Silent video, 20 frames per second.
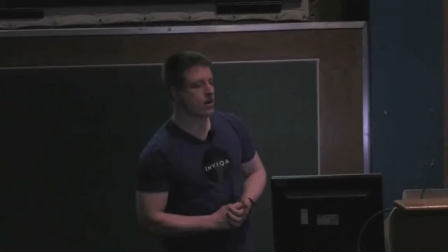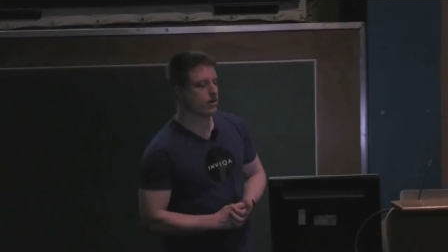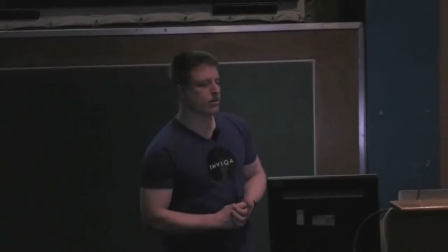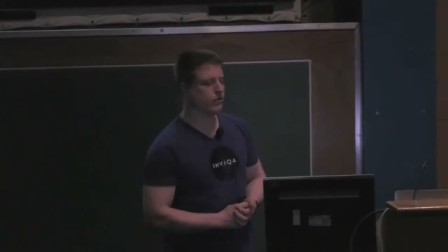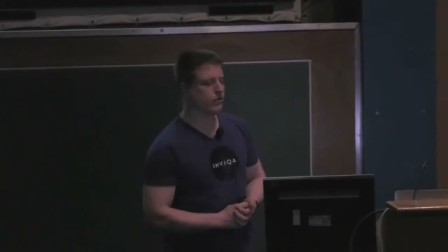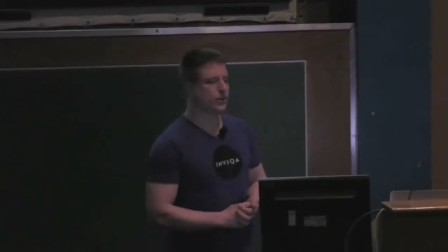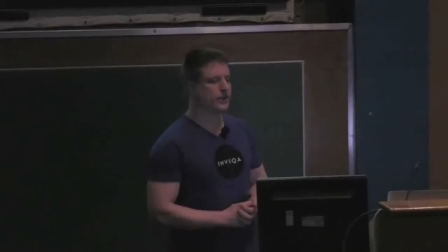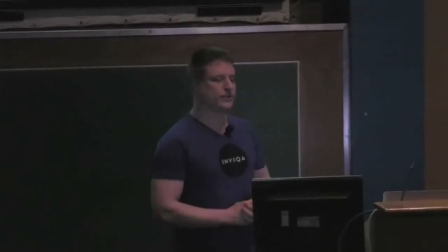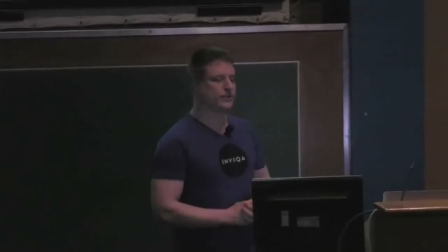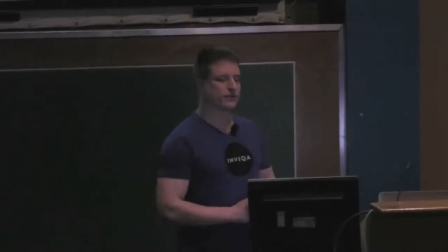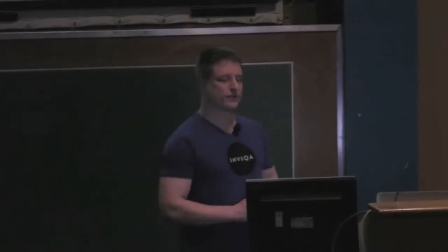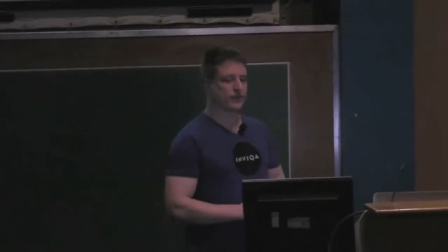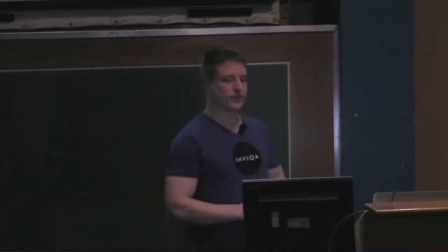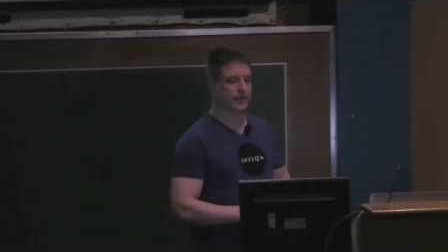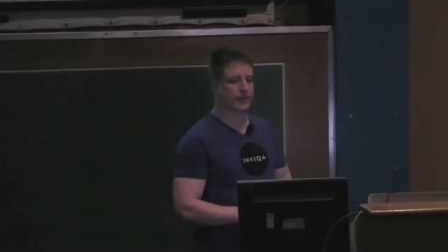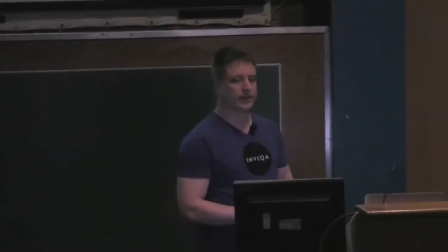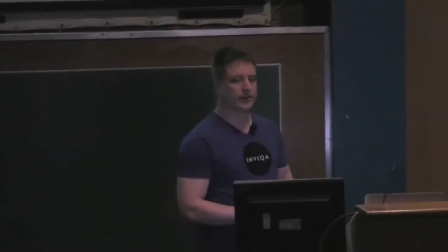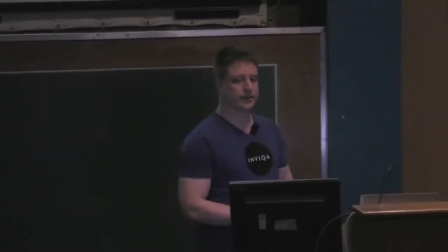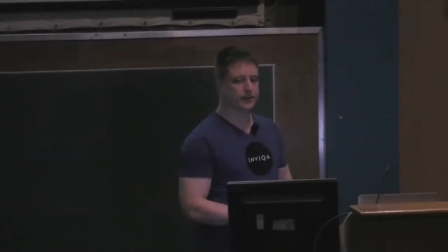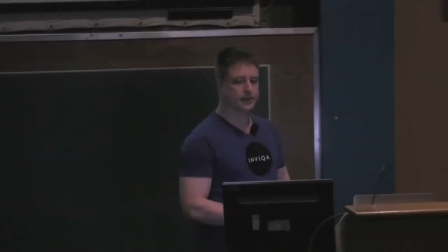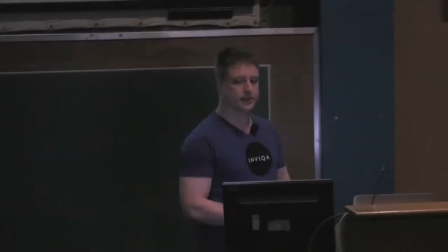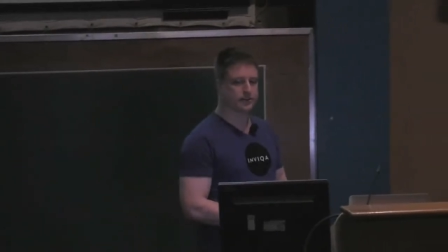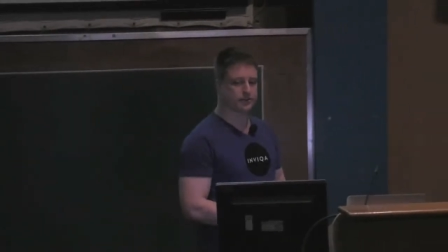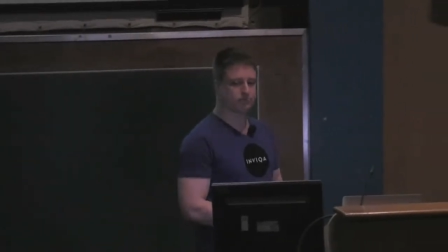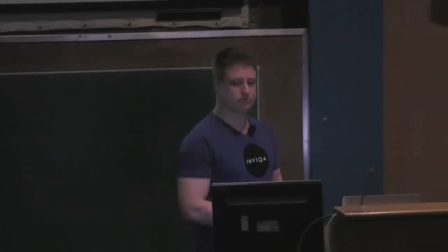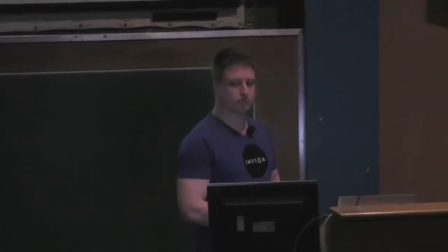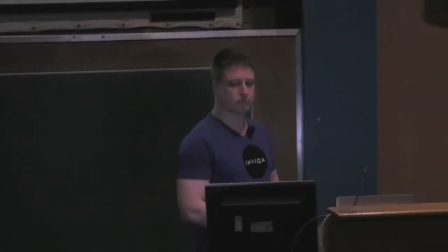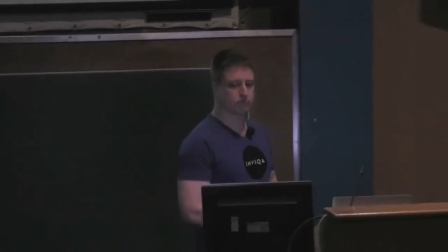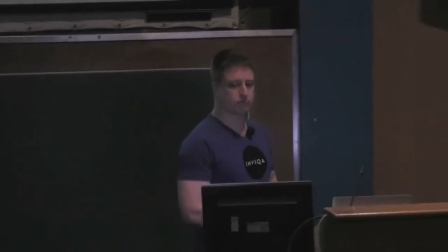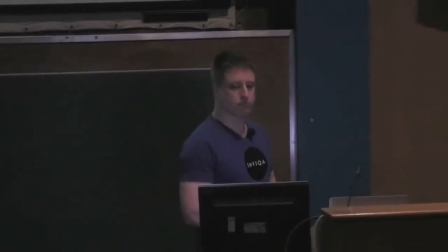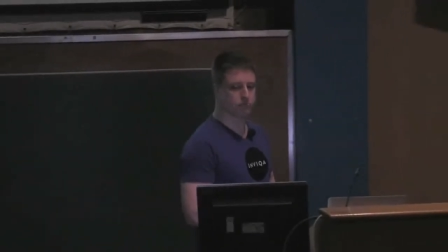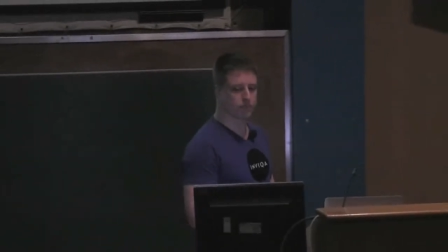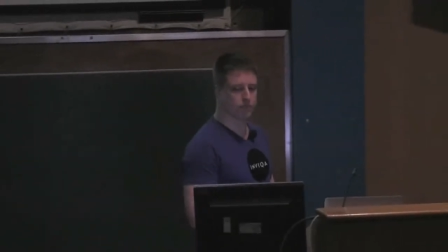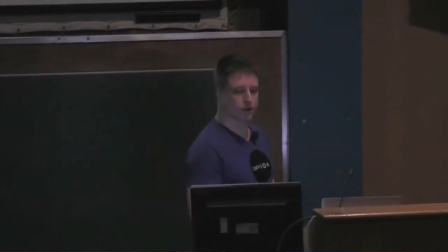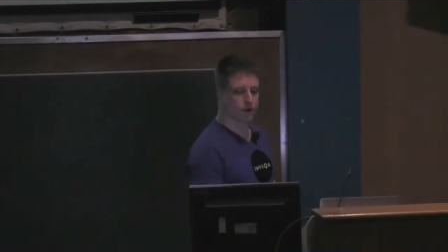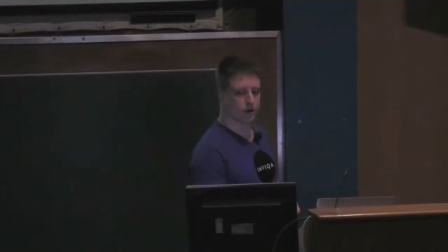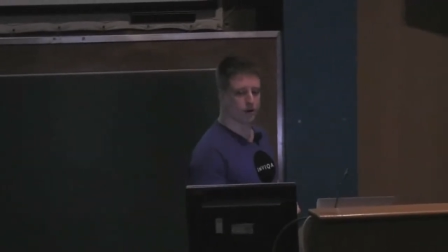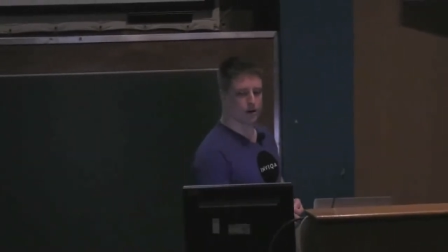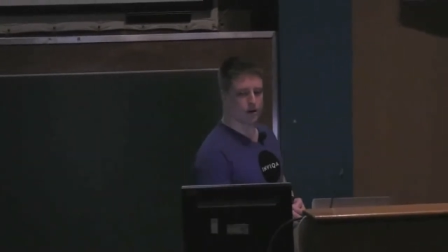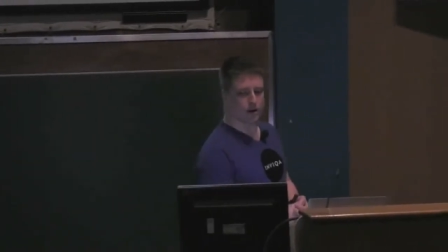The reason for this
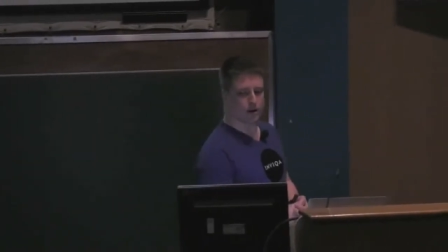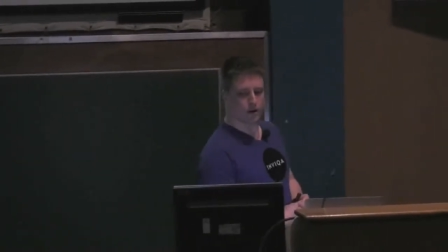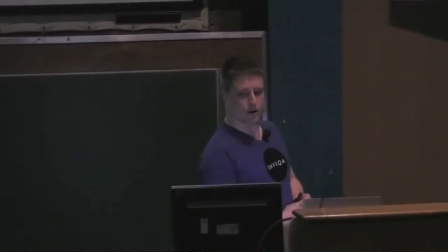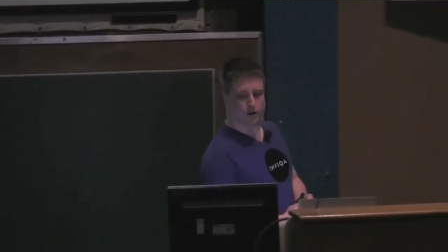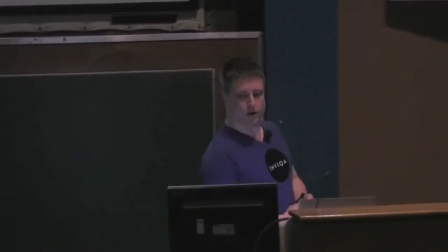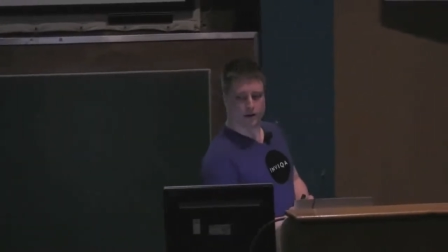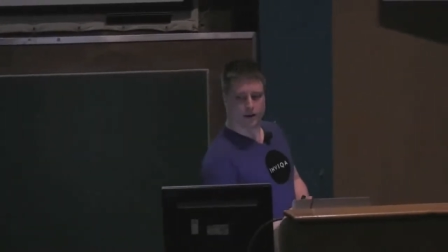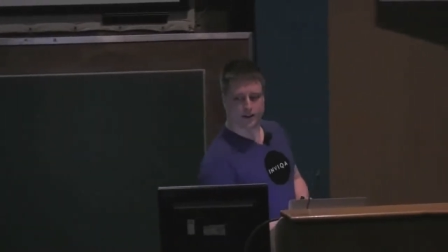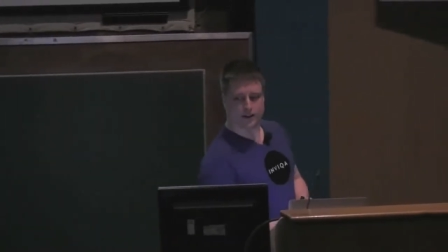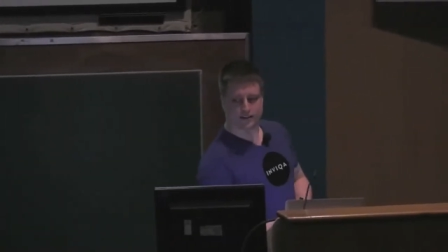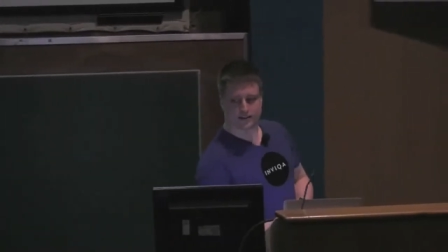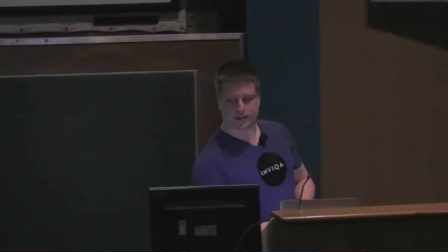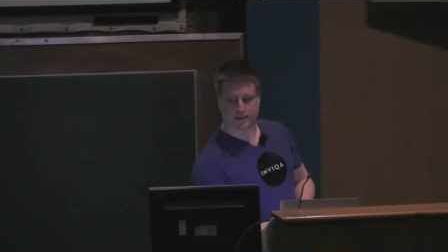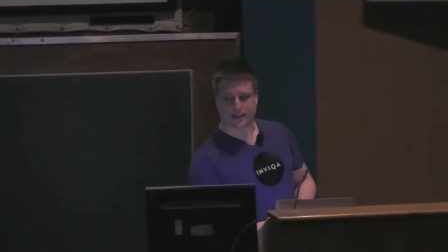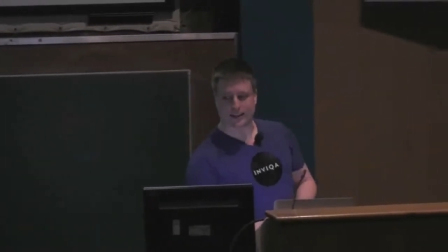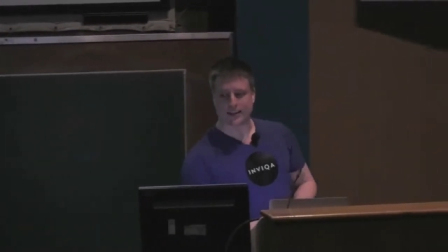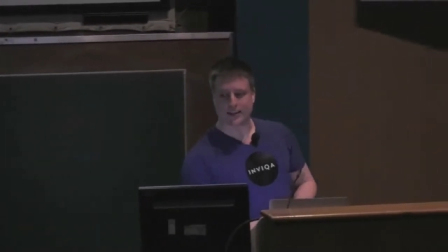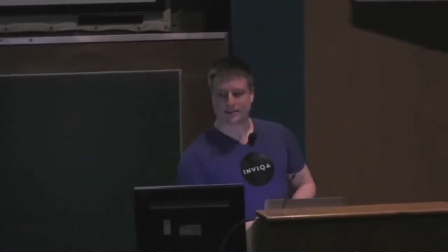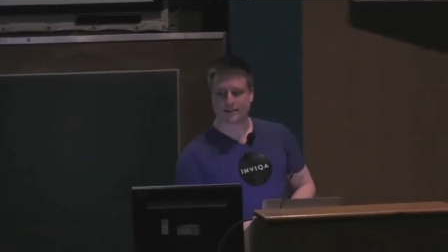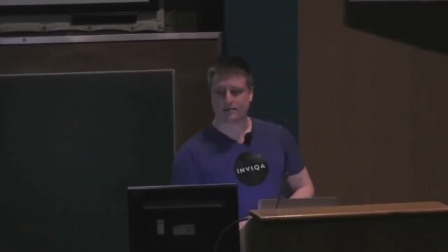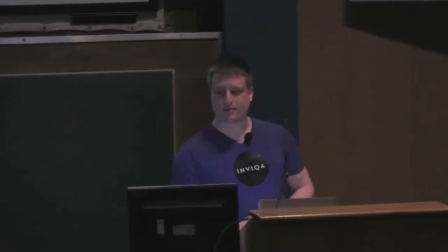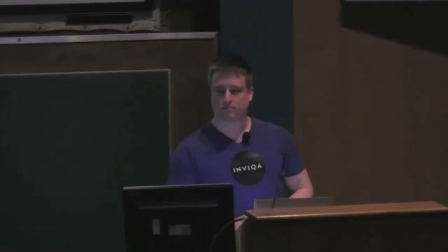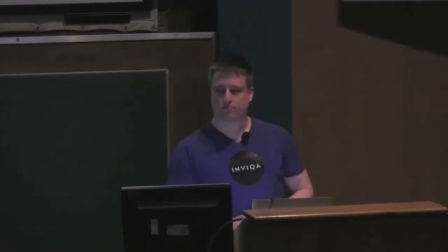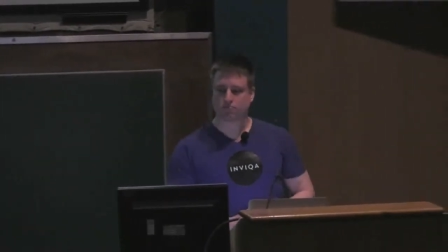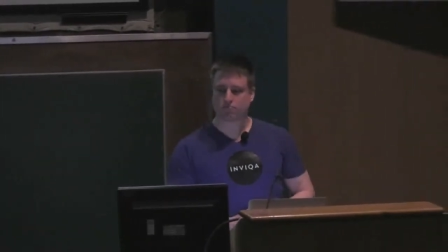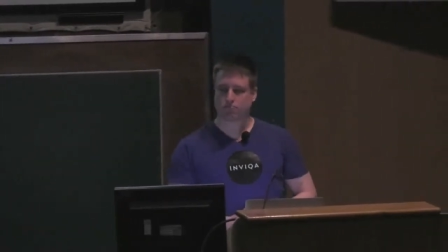is that git